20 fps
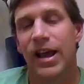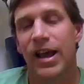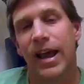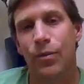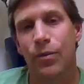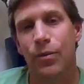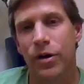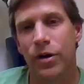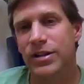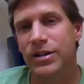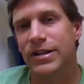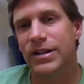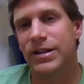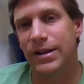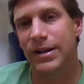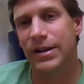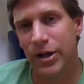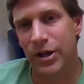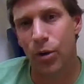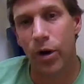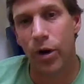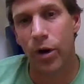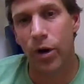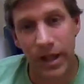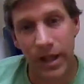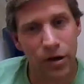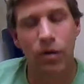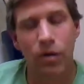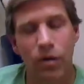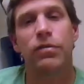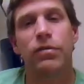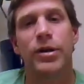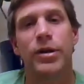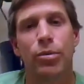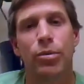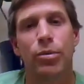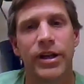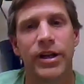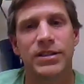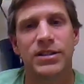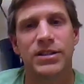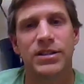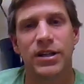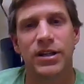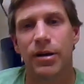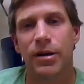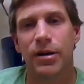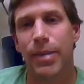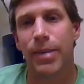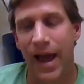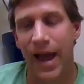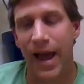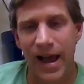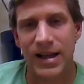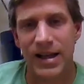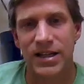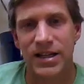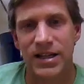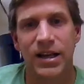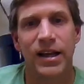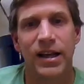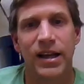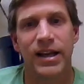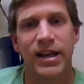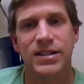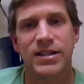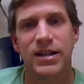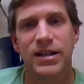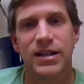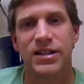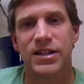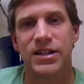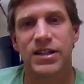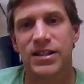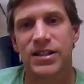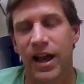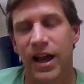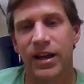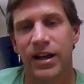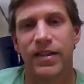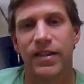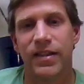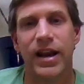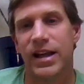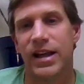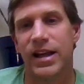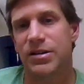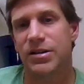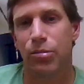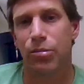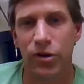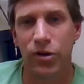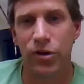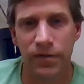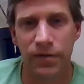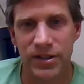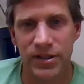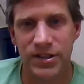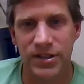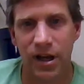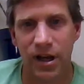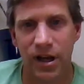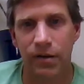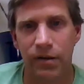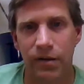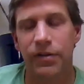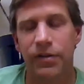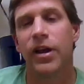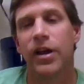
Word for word: and what is, you know, what he hopefully brings to pass is a society that has improved itself,